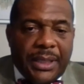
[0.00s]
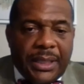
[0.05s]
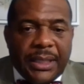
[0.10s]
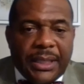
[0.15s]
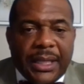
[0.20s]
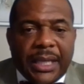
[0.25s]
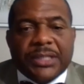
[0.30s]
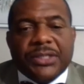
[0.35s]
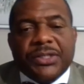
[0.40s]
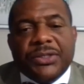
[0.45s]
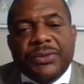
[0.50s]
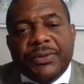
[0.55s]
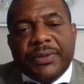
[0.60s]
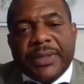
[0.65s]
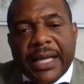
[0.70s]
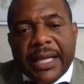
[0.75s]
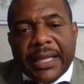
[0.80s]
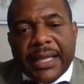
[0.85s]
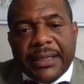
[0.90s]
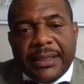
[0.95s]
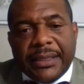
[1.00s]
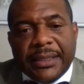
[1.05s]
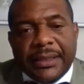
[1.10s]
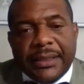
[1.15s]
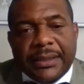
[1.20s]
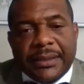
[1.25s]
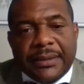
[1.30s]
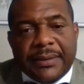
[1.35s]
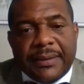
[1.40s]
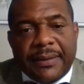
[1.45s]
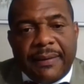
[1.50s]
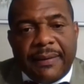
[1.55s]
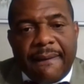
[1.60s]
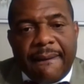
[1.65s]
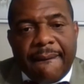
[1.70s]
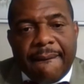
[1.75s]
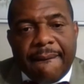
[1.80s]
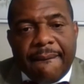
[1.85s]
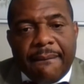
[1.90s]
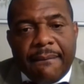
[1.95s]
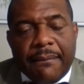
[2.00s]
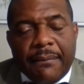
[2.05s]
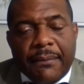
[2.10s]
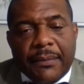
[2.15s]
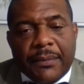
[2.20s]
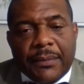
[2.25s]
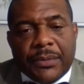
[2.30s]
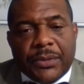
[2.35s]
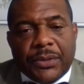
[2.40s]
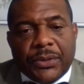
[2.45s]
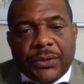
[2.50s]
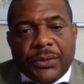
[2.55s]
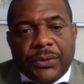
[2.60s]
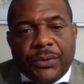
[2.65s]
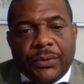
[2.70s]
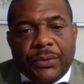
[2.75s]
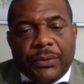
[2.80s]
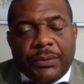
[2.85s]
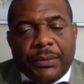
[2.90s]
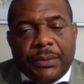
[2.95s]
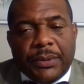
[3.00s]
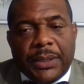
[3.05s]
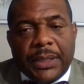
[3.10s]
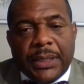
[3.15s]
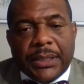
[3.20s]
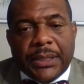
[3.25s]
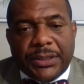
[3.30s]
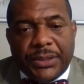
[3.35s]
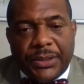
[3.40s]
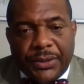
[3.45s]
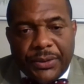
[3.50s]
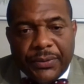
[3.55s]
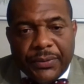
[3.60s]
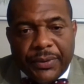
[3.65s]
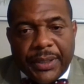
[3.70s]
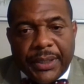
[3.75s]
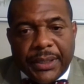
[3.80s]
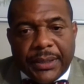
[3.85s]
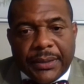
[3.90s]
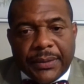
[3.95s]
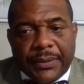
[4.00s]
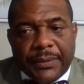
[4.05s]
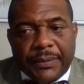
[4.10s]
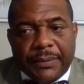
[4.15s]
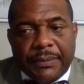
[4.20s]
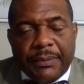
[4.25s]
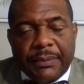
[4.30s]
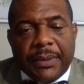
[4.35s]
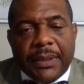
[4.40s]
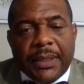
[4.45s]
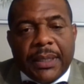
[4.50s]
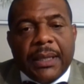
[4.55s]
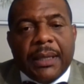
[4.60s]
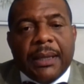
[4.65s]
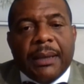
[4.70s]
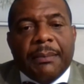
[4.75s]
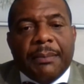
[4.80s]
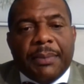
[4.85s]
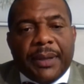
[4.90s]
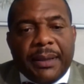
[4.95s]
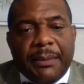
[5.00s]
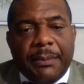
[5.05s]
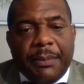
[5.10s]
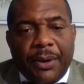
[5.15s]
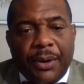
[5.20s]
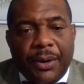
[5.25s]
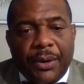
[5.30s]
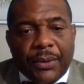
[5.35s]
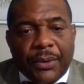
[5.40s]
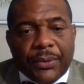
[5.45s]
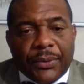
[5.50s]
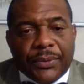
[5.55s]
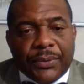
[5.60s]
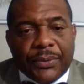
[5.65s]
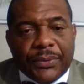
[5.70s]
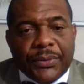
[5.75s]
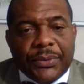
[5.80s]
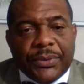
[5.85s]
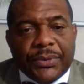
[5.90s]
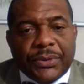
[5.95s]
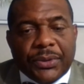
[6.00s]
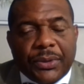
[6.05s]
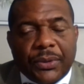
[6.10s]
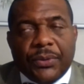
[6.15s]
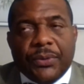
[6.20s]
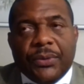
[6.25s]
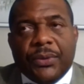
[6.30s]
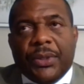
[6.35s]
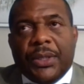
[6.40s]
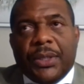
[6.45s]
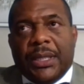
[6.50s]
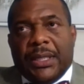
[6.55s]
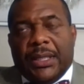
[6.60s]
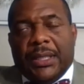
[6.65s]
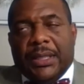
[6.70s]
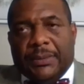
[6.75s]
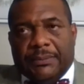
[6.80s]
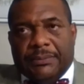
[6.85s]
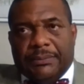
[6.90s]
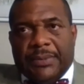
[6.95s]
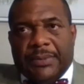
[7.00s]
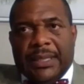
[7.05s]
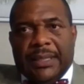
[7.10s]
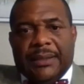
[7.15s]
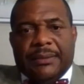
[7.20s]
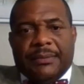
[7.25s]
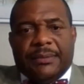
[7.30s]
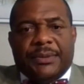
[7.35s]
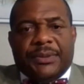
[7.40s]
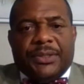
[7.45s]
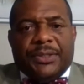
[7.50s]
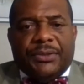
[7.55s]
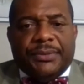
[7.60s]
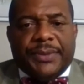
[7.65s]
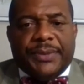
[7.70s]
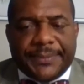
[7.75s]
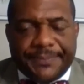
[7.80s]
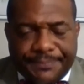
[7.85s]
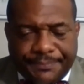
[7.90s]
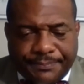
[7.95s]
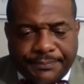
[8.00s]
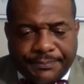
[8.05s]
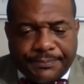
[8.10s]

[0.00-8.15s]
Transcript: be a student athlete, to get his degree and play ball. So, excuse me.